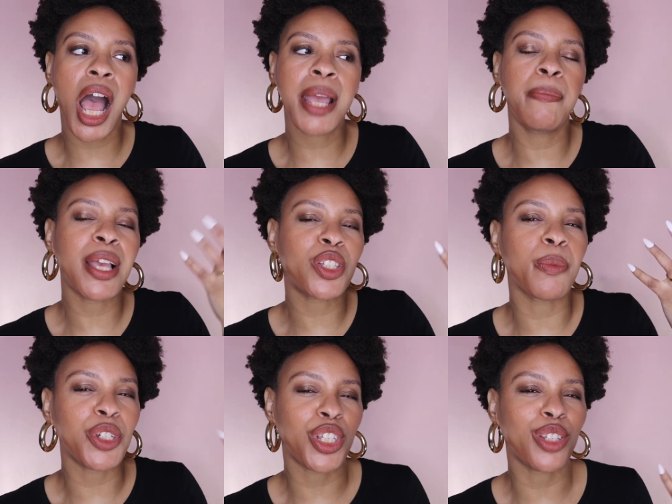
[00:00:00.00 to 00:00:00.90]
it makes so
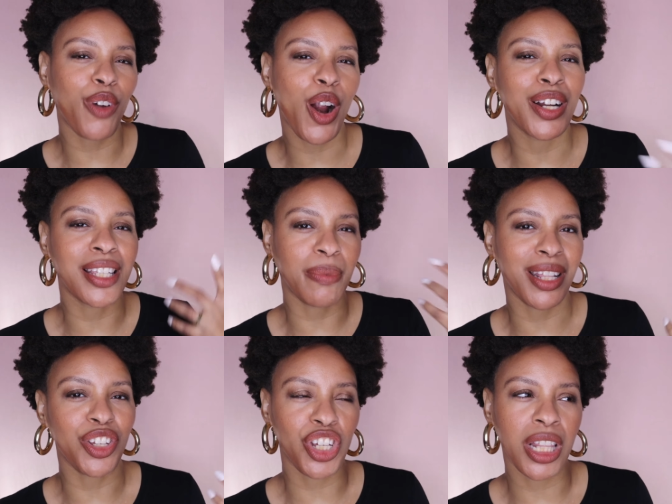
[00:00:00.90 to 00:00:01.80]
much sense for her and it's
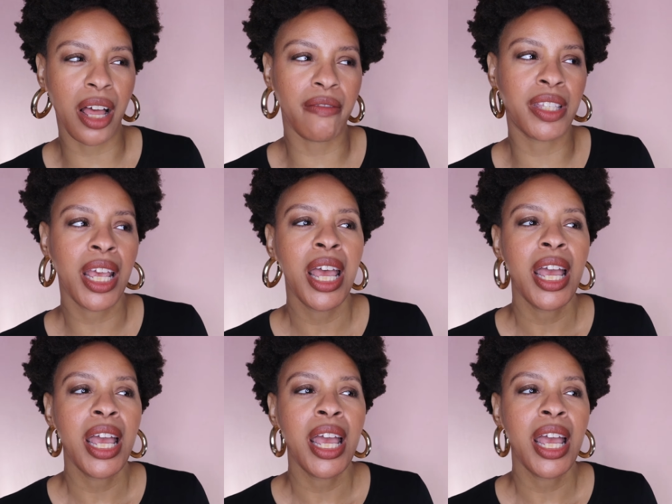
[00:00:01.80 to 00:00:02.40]
something that she loves,